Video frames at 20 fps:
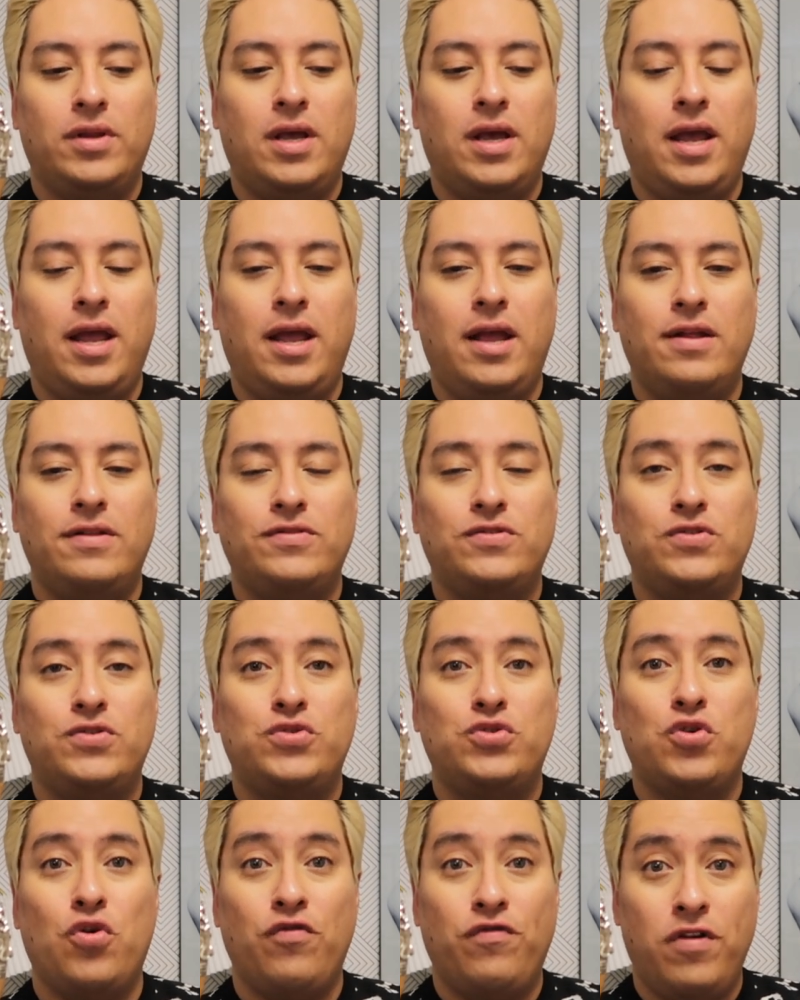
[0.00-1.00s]
And
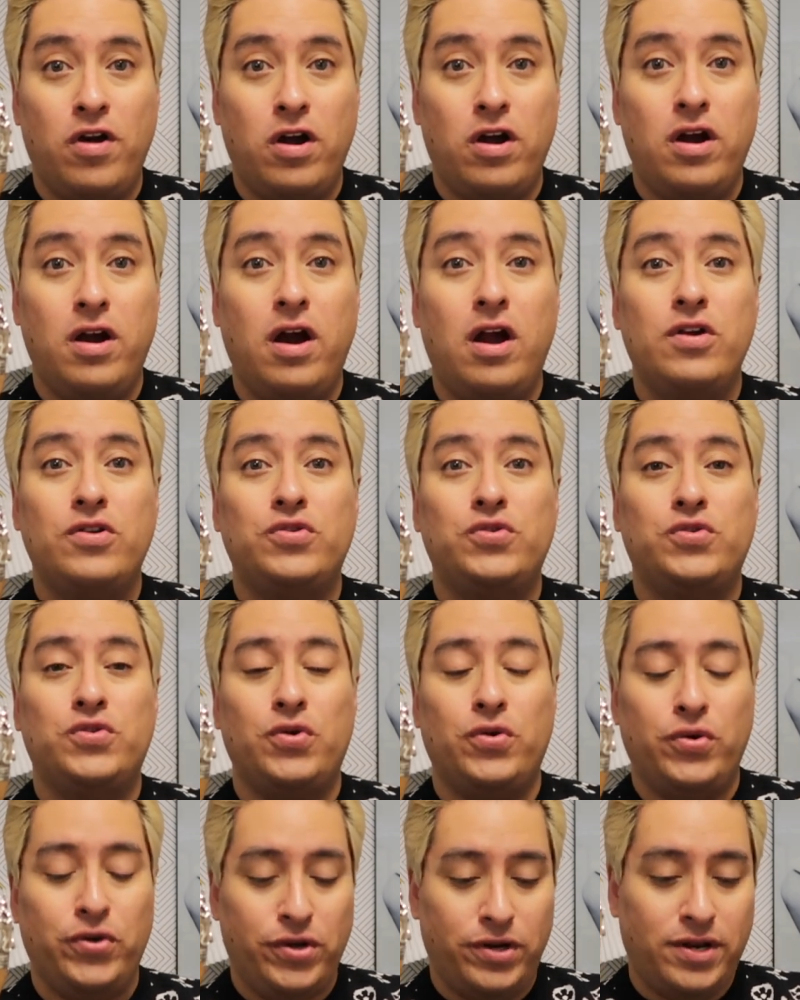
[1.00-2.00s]
so far,
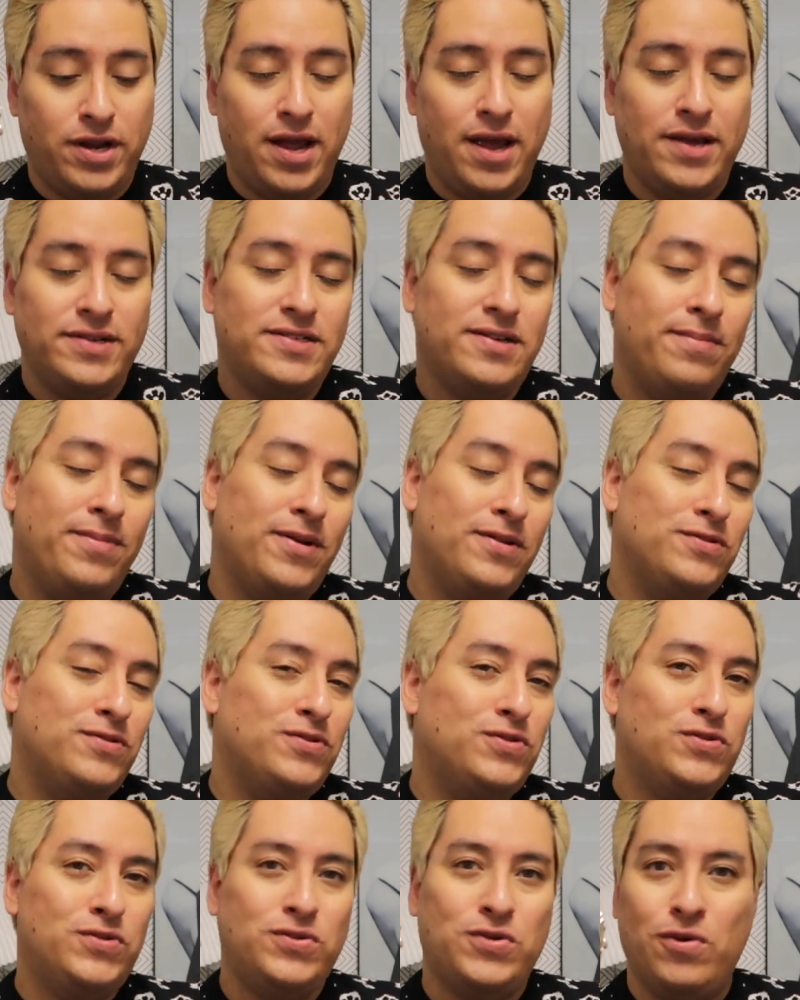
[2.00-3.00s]
so good, guys. I've been
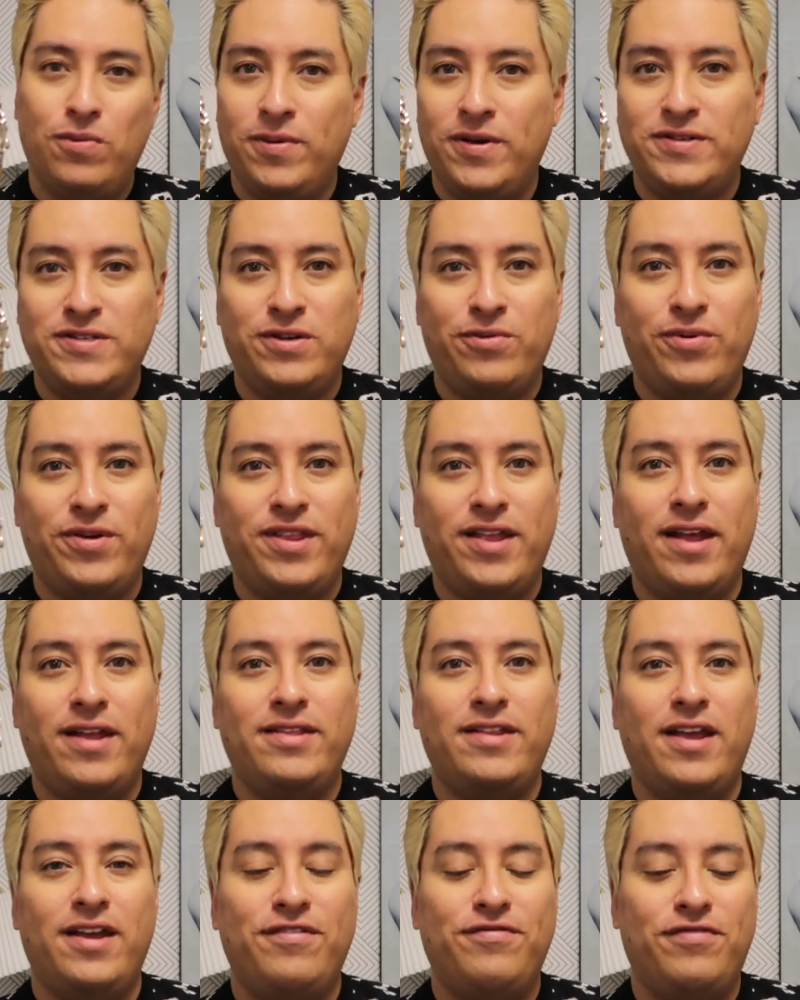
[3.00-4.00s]
so busy with
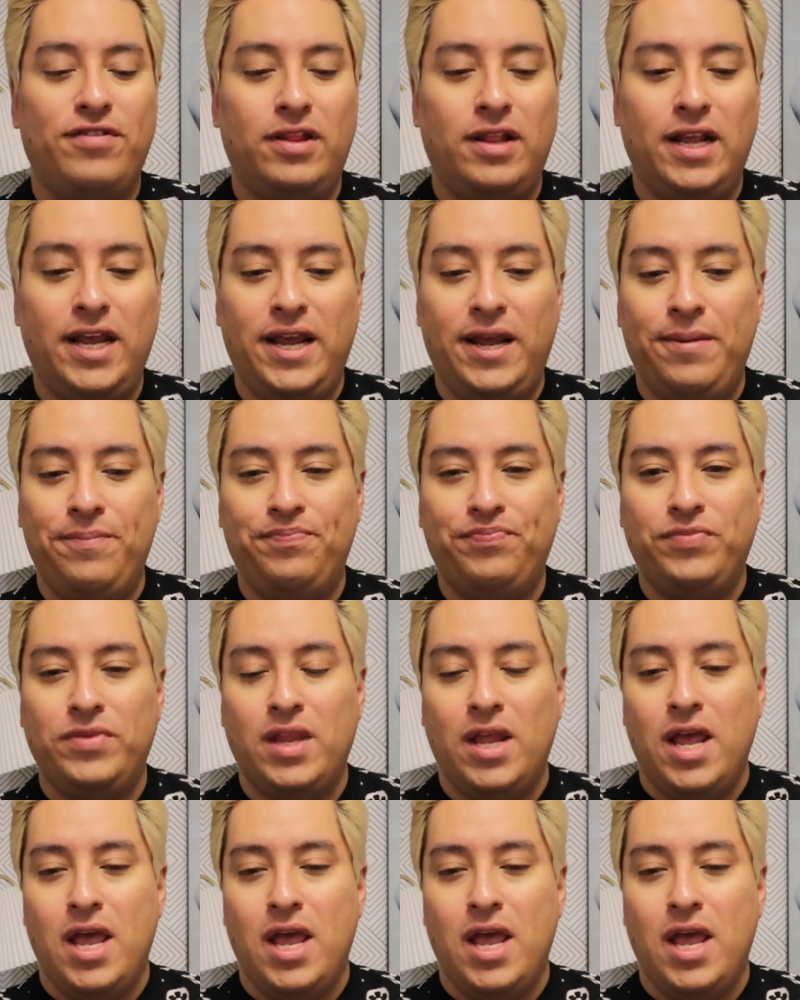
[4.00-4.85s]
that, thankfully.